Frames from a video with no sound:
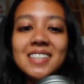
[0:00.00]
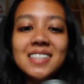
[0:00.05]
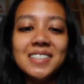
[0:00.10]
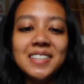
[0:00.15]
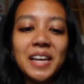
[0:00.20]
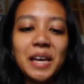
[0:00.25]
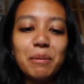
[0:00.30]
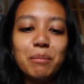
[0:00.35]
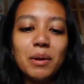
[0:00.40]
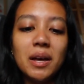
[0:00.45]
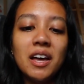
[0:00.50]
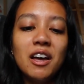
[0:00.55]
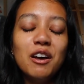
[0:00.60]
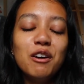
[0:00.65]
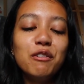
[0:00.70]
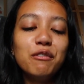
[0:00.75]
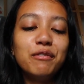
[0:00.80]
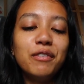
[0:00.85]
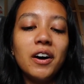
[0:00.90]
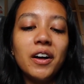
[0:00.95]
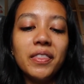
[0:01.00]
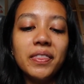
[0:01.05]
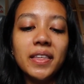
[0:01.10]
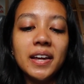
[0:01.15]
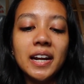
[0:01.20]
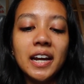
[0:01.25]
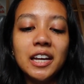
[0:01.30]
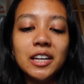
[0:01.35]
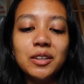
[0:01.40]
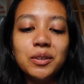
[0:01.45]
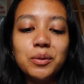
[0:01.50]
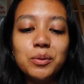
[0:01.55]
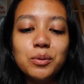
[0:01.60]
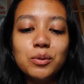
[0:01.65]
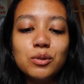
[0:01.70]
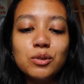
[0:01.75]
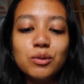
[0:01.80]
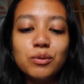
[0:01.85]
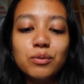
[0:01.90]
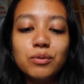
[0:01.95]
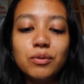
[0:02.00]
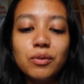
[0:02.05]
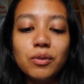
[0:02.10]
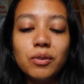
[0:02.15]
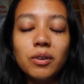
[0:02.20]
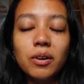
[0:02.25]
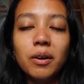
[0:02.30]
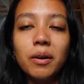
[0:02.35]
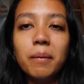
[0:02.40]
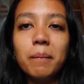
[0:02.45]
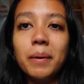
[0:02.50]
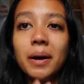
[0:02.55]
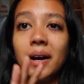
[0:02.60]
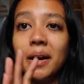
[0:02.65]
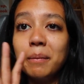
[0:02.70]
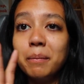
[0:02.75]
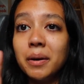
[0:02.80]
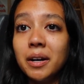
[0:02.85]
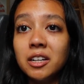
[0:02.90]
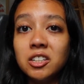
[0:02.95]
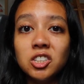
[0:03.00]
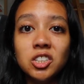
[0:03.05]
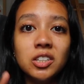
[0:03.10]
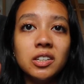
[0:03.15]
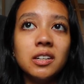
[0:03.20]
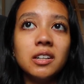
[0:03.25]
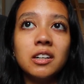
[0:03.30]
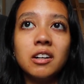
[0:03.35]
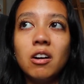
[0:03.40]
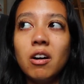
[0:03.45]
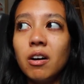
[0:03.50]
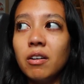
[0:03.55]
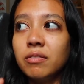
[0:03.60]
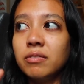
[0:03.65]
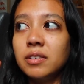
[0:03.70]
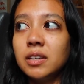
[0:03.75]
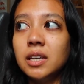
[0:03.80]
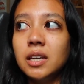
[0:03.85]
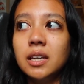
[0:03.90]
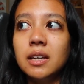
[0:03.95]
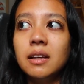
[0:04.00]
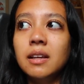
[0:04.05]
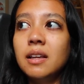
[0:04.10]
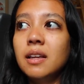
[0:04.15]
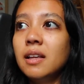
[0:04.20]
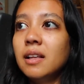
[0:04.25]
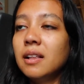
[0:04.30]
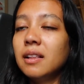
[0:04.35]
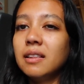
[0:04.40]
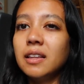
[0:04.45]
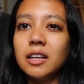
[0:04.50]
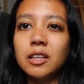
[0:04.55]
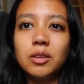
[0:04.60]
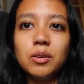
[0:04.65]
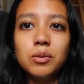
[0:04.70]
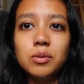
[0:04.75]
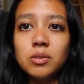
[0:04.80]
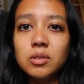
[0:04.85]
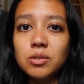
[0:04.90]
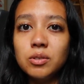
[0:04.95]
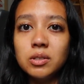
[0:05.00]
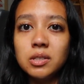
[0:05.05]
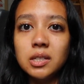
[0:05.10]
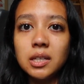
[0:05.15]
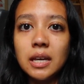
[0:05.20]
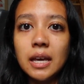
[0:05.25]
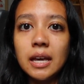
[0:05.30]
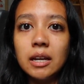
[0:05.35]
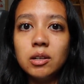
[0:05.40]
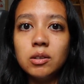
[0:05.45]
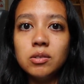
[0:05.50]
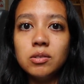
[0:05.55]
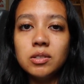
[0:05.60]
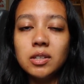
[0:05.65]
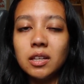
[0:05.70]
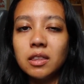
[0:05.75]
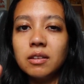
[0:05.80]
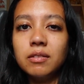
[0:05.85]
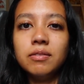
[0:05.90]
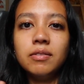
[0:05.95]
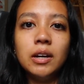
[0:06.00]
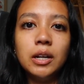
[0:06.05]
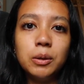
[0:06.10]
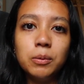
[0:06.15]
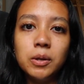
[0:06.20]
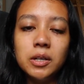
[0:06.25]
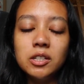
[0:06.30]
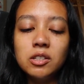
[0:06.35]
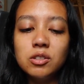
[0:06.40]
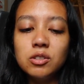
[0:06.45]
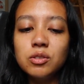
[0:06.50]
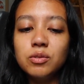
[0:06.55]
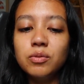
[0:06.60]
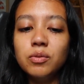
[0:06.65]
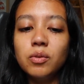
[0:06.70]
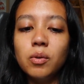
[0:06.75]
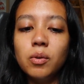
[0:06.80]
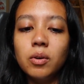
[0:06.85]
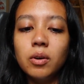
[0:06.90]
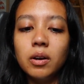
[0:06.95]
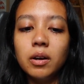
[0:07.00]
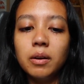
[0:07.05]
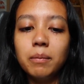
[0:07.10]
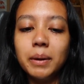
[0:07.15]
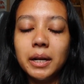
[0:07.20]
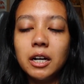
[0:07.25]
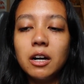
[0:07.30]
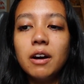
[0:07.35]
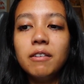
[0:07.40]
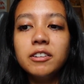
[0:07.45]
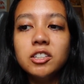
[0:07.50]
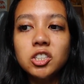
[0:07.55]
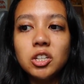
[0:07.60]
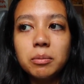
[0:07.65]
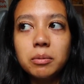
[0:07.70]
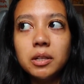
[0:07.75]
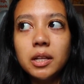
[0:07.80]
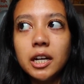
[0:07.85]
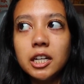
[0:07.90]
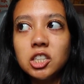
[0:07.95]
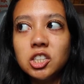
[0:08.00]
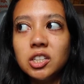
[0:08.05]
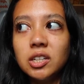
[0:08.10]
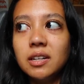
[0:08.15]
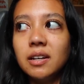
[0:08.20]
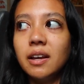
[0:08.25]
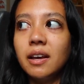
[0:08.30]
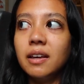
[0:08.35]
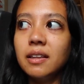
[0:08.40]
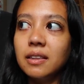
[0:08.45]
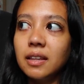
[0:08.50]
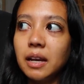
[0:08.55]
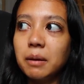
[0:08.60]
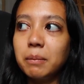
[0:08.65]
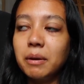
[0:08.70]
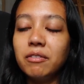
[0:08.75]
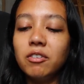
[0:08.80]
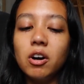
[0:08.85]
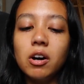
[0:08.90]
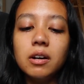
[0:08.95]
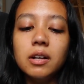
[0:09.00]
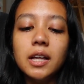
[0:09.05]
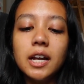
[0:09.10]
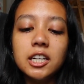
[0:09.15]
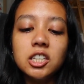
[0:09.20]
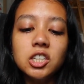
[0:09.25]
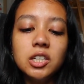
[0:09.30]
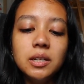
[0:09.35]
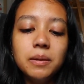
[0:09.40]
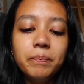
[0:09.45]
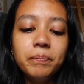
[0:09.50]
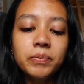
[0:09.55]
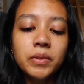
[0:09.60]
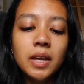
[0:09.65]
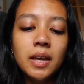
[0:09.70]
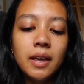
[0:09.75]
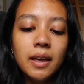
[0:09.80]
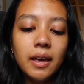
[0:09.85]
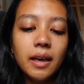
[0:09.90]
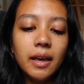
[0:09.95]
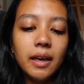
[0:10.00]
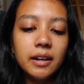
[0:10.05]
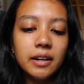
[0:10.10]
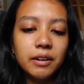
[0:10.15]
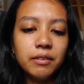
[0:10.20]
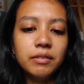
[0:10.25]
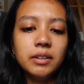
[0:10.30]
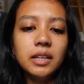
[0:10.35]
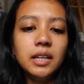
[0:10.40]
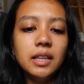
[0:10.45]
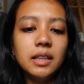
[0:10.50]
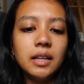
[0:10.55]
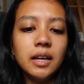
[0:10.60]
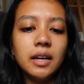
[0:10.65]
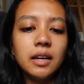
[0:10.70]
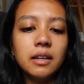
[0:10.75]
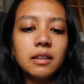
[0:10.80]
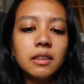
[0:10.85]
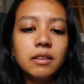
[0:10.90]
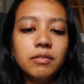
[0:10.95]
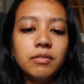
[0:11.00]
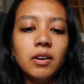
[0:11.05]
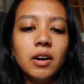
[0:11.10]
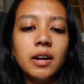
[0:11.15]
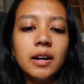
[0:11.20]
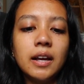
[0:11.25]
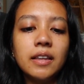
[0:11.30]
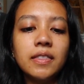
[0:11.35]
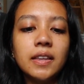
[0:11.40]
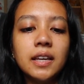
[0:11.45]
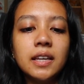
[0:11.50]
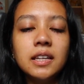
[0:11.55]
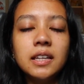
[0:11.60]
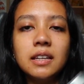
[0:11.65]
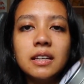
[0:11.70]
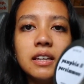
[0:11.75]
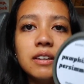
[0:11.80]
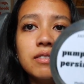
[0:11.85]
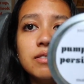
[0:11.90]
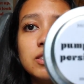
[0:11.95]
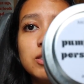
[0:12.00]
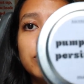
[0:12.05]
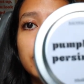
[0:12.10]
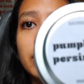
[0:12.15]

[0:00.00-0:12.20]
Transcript: the same font that I use for my matcha coffee, like those sorts of candles, like the fun ones for my coffee shop collection and like my fall collection. And I really like the font. I think it gives